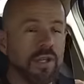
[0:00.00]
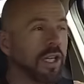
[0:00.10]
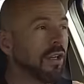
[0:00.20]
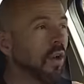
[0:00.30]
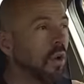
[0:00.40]

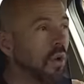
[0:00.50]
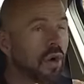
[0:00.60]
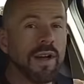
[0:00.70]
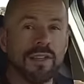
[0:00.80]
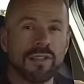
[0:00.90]
here
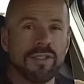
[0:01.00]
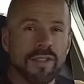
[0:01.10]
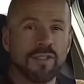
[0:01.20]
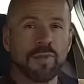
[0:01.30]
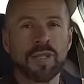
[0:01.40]
or a
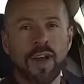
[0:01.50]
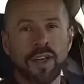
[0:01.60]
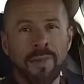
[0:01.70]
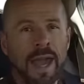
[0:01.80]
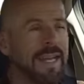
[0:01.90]
six speed
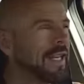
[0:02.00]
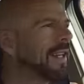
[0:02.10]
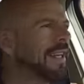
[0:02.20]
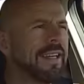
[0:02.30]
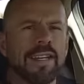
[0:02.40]
automatic.
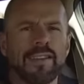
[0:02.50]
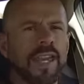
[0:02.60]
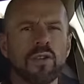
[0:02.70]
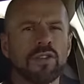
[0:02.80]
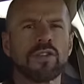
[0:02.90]

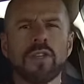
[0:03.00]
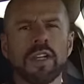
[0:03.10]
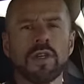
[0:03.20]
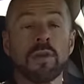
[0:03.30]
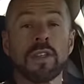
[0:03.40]
They don't
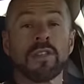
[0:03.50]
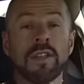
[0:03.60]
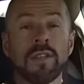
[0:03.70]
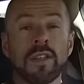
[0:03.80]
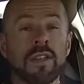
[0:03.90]
stick you with a
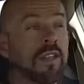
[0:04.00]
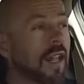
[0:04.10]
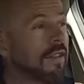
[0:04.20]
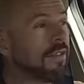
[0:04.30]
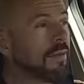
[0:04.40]
CVT
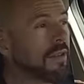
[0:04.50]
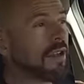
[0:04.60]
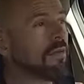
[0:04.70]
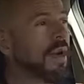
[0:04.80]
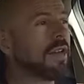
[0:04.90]
like some of the
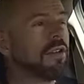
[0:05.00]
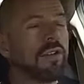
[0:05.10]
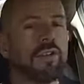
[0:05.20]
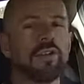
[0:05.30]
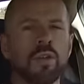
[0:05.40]

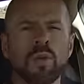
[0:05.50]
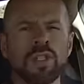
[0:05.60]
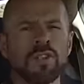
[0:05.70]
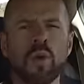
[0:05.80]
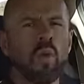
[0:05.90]
competitors do, which is a